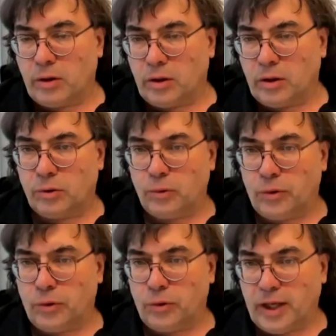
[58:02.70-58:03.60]
to monitor
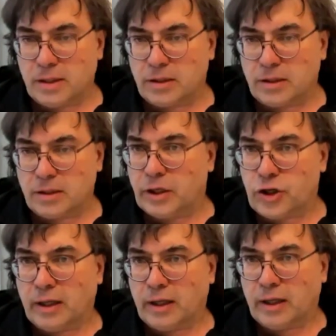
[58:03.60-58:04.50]
two things. So
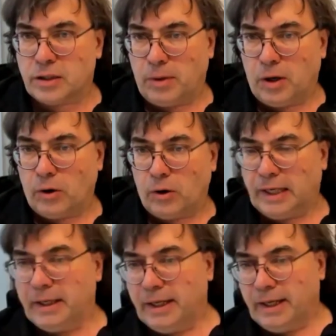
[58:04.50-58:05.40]
the chat is
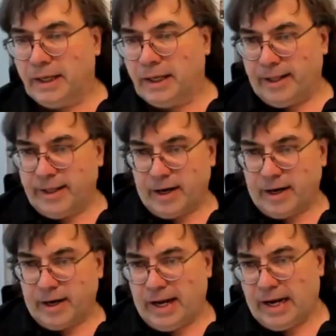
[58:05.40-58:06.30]
blocked. And
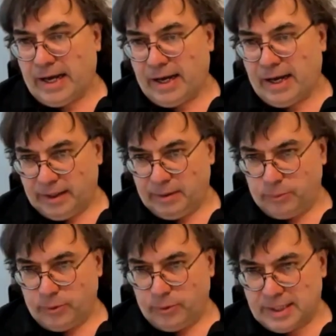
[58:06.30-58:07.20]
Rafaela uh, Raffaella
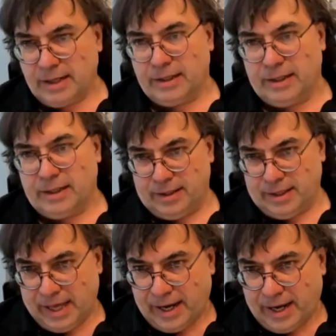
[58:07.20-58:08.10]
uh,
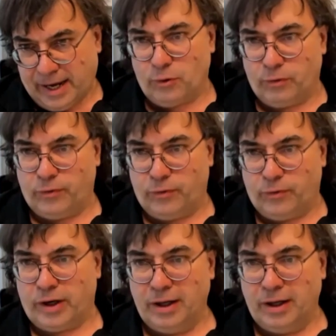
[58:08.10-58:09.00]
Buonsanti, thank you
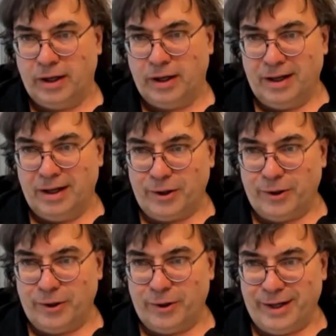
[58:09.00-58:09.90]
for uh,
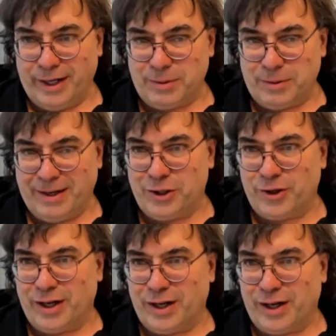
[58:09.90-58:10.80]
uh, your uh,
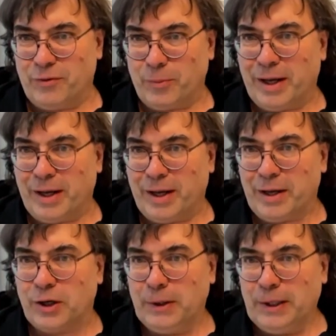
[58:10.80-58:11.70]
explanation and
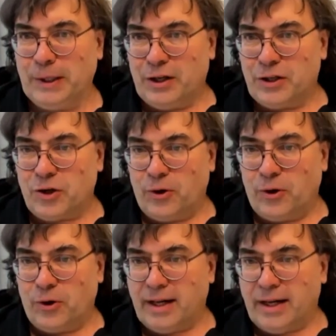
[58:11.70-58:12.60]
information.
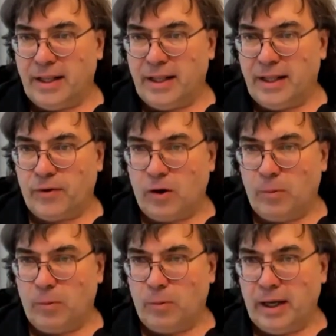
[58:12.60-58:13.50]
So I'll read uh,
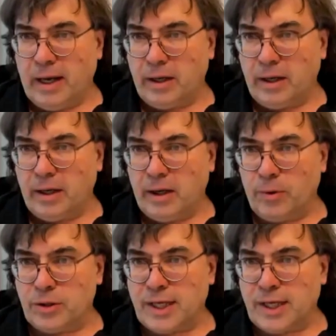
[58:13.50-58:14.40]
from
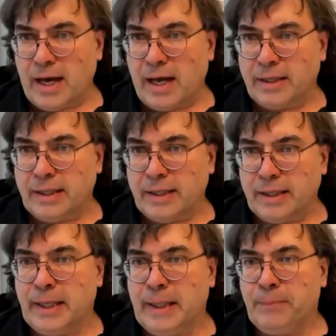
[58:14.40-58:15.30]
anonymous
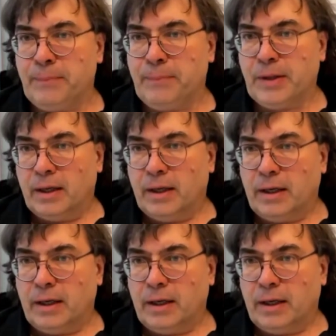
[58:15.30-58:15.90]
attendee